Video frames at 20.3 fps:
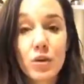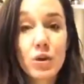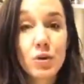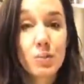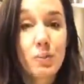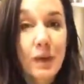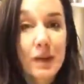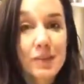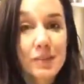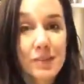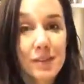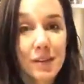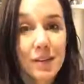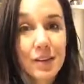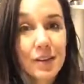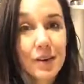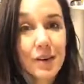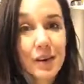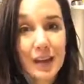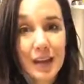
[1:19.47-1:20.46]
you
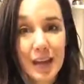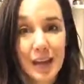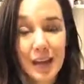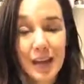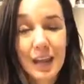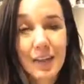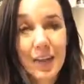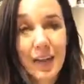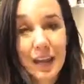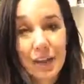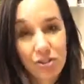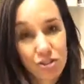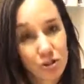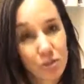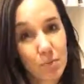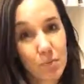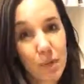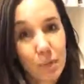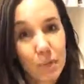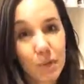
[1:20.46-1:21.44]
basically are getting like a
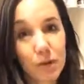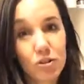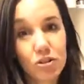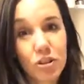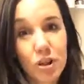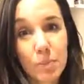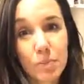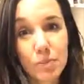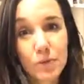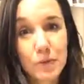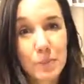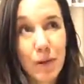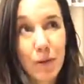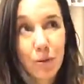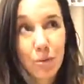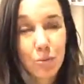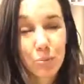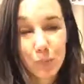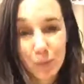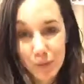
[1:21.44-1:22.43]
gym membership for
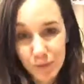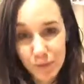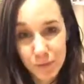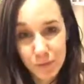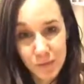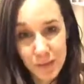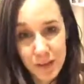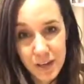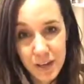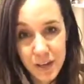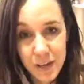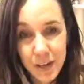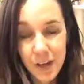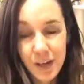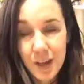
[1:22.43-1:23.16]
about $350